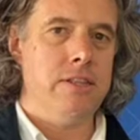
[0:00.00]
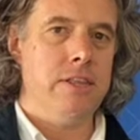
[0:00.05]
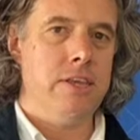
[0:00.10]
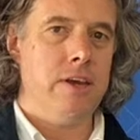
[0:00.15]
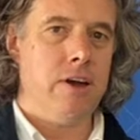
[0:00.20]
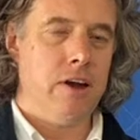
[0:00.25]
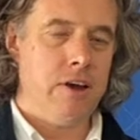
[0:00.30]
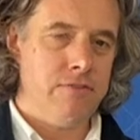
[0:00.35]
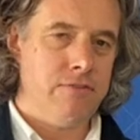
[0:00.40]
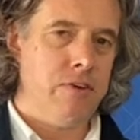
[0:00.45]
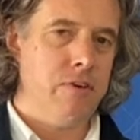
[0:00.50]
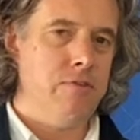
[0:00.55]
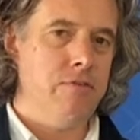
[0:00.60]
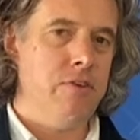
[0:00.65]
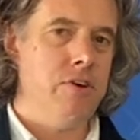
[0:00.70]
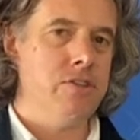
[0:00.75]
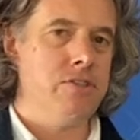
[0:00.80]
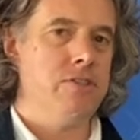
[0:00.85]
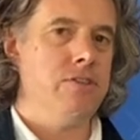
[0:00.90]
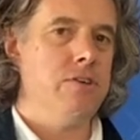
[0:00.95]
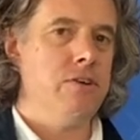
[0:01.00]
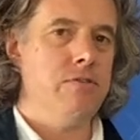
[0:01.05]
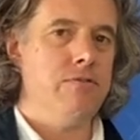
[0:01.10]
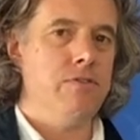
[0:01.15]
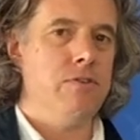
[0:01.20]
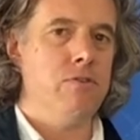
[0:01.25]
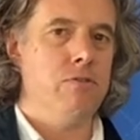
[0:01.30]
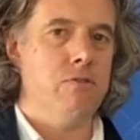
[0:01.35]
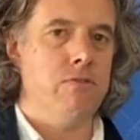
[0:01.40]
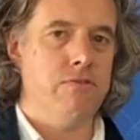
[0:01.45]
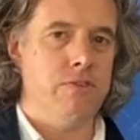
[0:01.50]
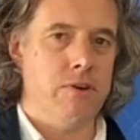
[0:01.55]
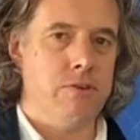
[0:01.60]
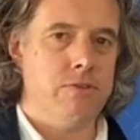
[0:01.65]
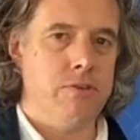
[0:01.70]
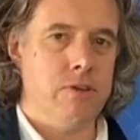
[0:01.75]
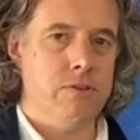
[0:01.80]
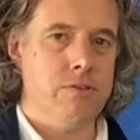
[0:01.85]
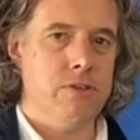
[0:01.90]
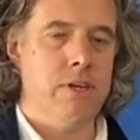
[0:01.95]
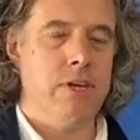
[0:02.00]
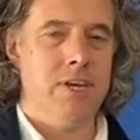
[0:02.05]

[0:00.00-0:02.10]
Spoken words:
the iPhone version of Google Photos.